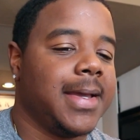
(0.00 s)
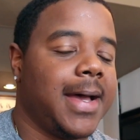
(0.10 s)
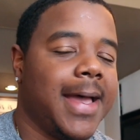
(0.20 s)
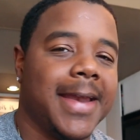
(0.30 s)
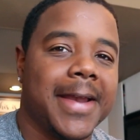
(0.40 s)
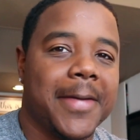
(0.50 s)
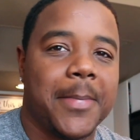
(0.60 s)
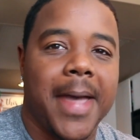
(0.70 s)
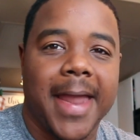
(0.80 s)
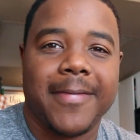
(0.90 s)
I ended up
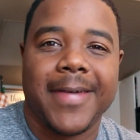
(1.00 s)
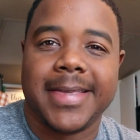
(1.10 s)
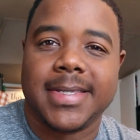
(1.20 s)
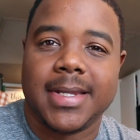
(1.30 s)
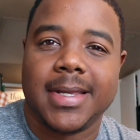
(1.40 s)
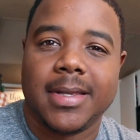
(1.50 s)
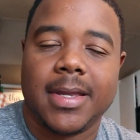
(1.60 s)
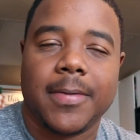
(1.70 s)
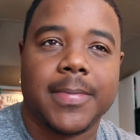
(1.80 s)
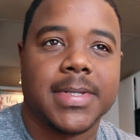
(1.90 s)
manifesting it. You
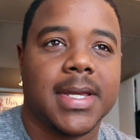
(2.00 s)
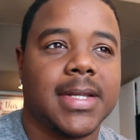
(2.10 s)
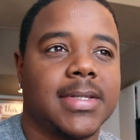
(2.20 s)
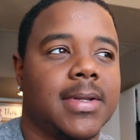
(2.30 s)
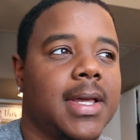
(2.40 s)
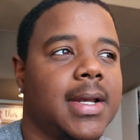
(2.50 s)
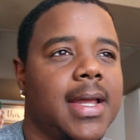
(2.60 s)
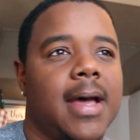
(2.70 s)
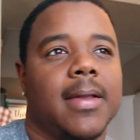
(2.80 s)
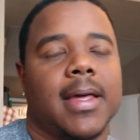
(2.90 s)
get what I'm saying? So like
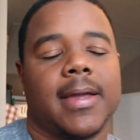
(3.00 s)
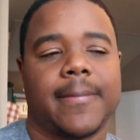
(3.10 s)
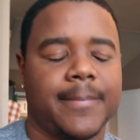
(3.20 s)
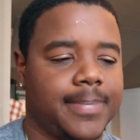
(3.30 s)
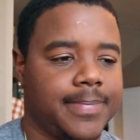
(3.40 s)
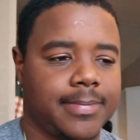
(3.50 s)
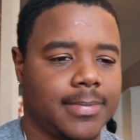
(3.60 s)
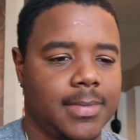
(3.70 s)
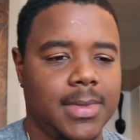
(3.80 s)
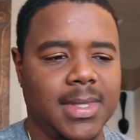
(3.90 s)
now, like
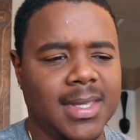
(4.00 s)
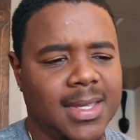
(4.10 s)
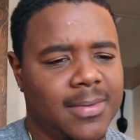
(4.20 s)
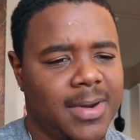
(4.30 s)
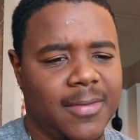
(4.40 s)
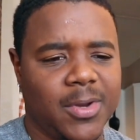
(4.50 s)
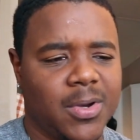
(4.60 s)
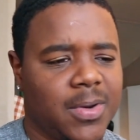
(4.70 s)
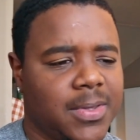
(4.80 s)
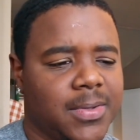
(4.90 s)
whatever you're
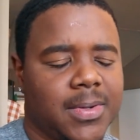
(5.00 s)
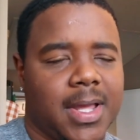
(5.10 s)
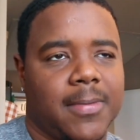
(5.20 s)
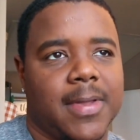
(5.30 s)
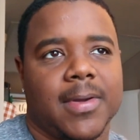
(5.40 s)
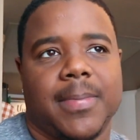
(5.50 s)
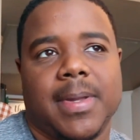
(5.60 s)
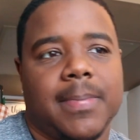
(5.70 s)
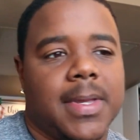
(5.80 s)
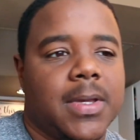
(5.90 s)
going through, like whether it
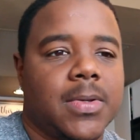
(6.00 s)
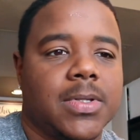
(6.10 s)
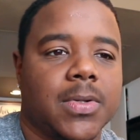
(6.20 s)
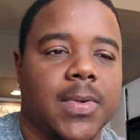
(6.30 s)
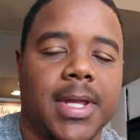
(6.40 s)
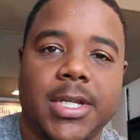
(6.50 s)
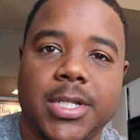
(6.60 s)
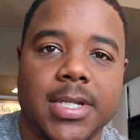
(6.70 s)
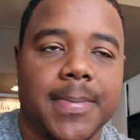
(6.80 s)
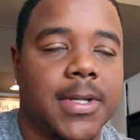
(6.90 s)
be bills or
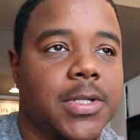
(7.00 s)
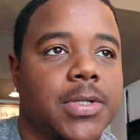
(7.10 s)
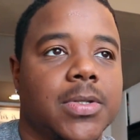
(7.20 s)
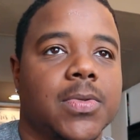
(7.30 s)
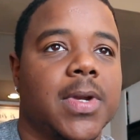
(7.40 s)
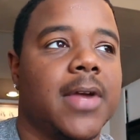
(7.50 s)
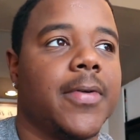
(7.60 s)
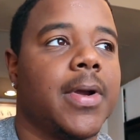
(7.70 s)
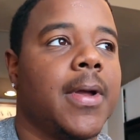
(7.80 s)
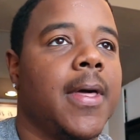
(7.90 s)
relationship issues,
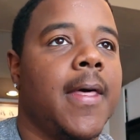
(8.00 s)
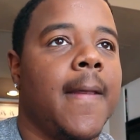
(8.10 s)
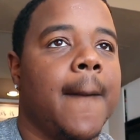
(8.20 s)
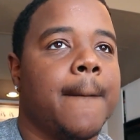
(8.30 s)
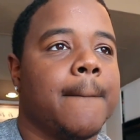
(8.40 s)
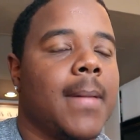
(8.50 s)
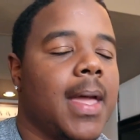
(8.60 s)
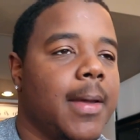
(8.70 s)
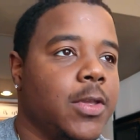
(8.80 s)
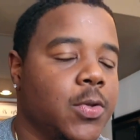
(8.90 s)
whatever,
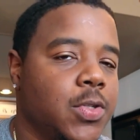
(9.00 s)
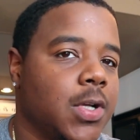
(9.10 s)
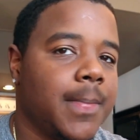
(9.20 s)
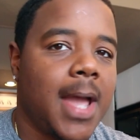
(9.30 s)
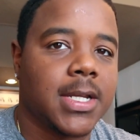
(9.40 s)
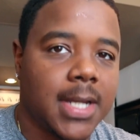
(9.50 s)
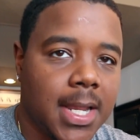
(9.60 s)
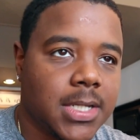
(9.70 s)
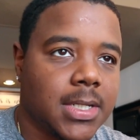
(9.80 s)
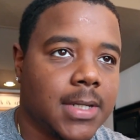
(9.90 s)
use your
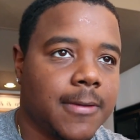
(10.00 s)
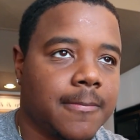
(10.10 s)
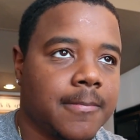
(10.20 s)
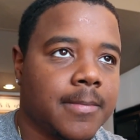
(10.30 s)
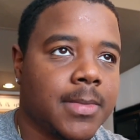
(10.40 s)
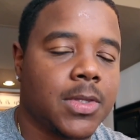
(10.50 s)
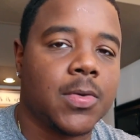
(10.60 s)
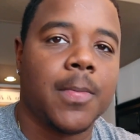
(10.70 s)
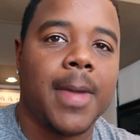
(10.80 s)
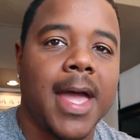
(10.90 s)
imagination
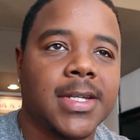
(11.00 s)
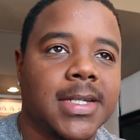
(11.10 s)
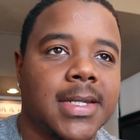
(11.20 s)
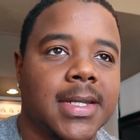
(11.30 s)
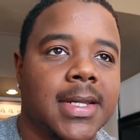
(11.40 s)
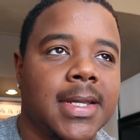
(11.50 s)
to imagine